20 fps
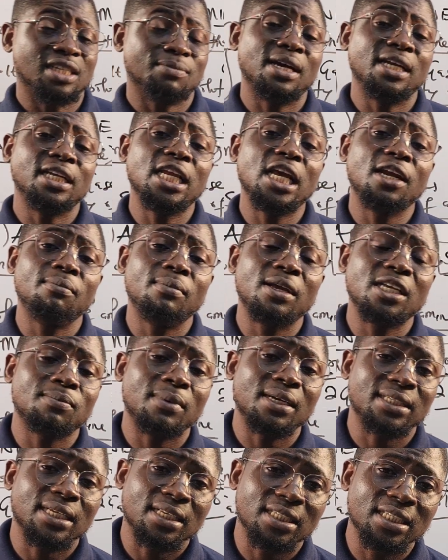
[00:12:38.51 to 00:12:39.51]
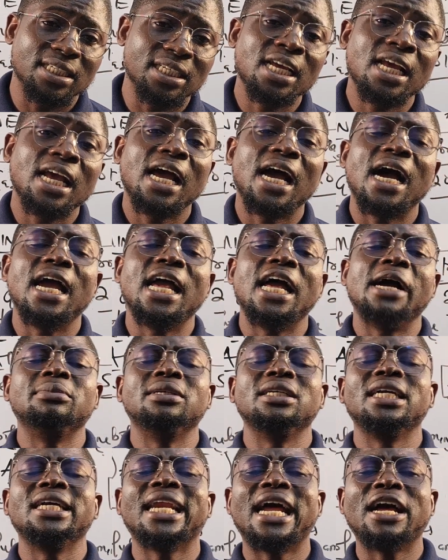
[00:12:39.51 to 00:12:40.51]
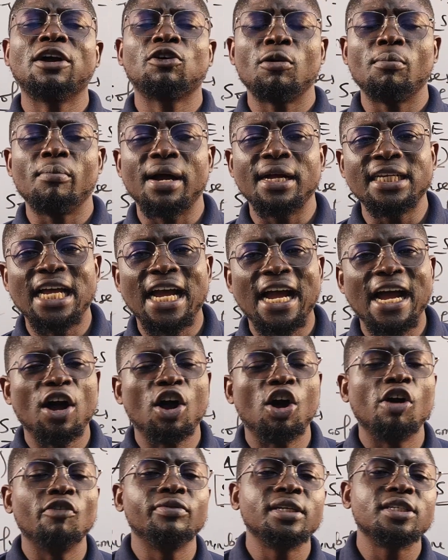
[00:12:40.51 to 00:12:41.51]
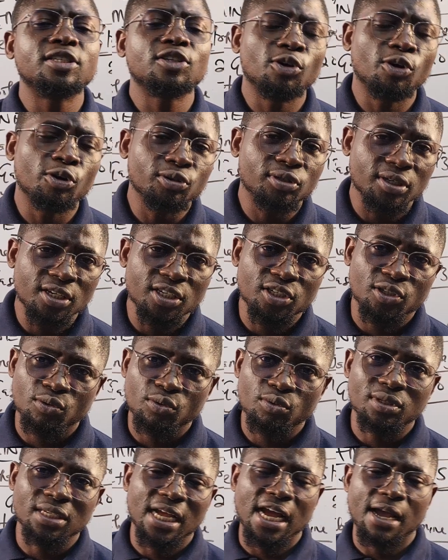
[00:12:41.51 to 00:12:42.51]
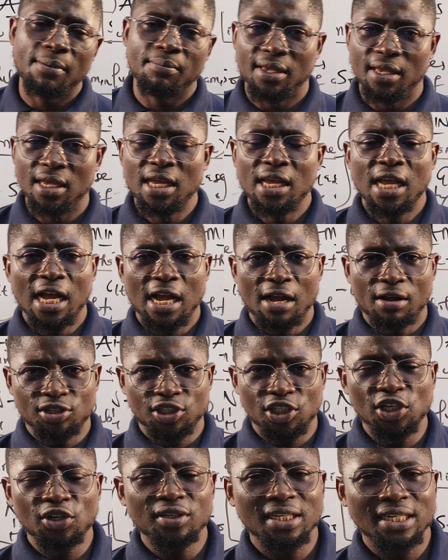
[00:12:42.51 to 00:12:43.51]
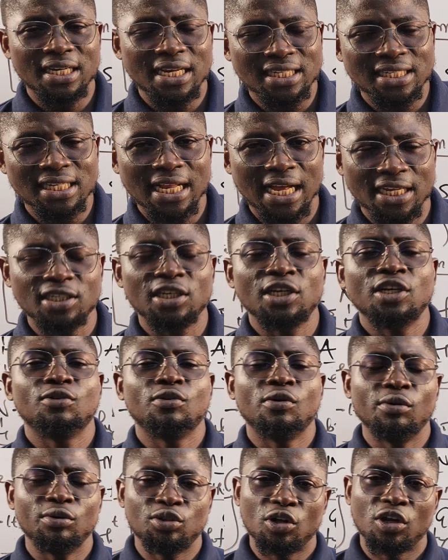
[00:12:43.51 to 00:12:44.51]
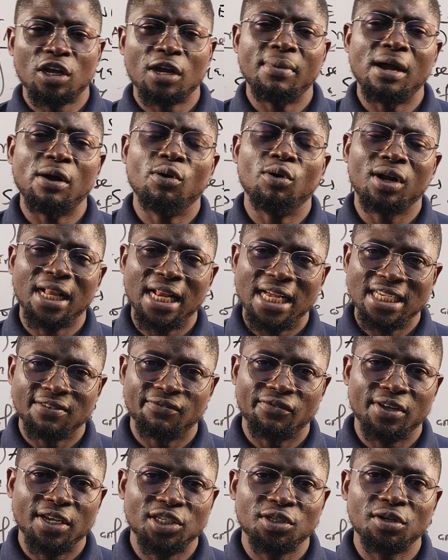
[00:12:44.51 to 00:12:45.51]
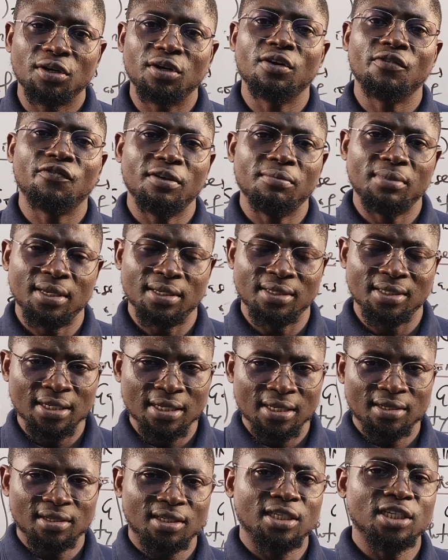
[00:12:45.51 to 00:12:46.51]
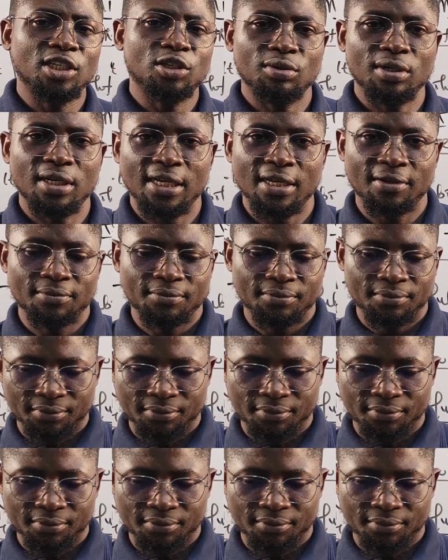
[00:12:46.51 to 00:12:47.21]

My name remains Master T. I am the Grand Commander of this O three Schools Army. I'll see you in the next class. We'll talk about our classification of amines. See you there.